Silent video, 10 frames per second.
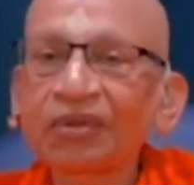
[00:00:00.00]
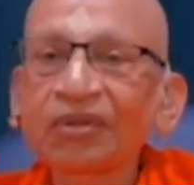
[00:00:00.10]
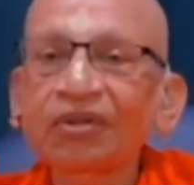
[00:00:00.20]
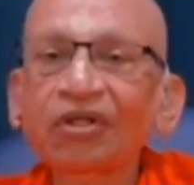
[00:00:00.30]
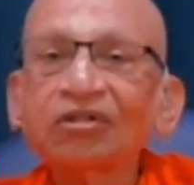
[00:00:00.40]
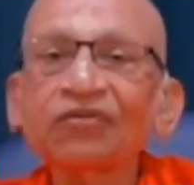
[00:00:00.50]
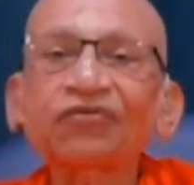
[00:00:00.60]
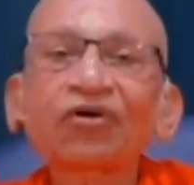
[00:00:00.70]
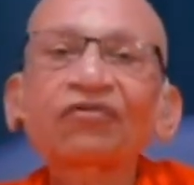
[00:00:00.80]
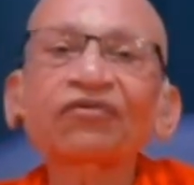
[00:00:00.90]
Lots of
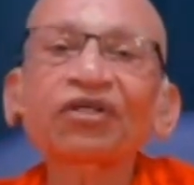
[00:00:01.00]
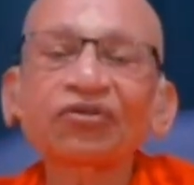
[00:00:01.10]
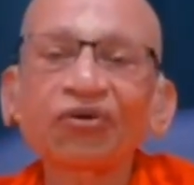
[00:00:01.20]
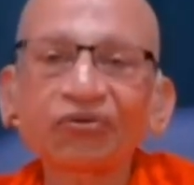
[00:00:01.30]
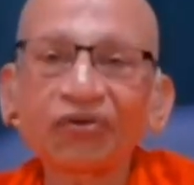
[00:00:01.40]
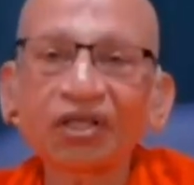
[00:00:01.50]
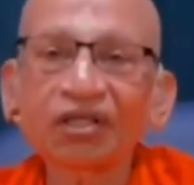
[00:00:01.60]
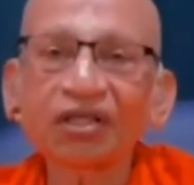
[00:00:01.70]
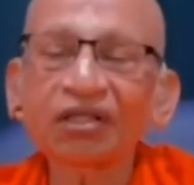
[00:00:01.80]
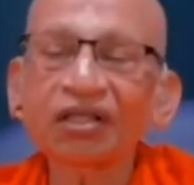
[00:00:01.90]
conflicts also are
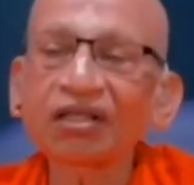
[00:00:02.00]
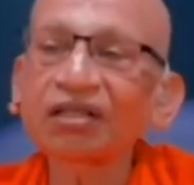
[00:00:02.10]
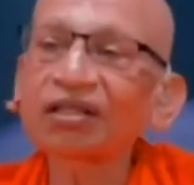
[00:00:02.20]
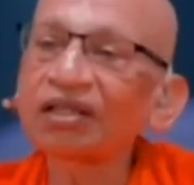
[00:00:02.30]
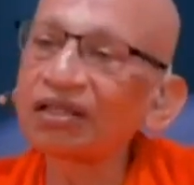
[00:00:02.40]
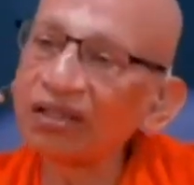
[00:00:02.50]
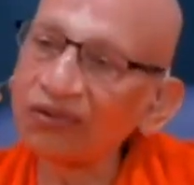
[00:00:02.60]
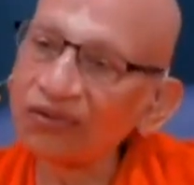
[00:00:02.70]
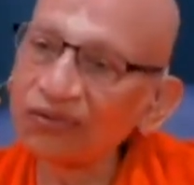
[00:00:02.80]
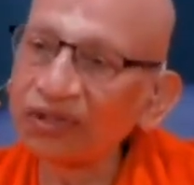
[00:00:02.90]
there, hurt and guilt are
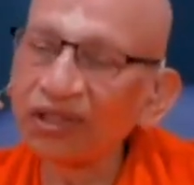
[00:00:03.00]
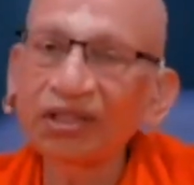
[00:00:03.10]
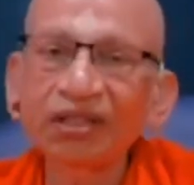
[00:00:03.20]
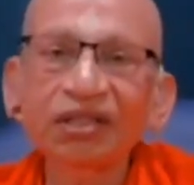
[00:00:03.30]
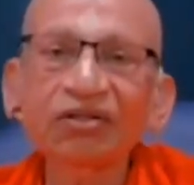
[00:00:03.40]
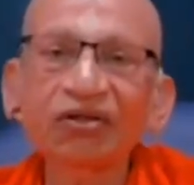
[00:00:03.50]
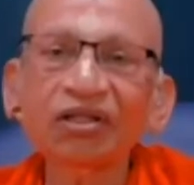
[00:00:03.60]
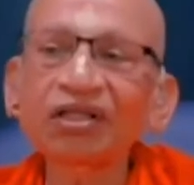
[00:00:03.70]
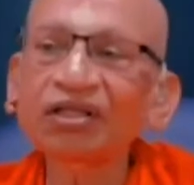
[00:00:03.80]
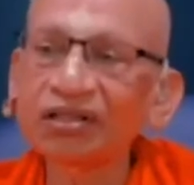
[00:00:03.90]
also there. It's
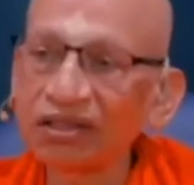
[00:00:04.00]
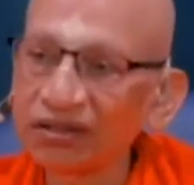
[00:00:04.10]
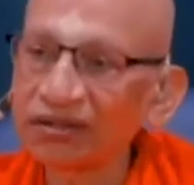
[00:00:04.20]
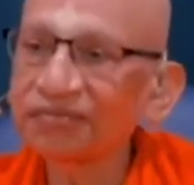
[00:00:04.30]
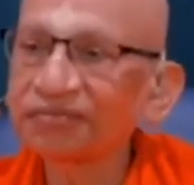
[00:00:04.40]
all in rajas.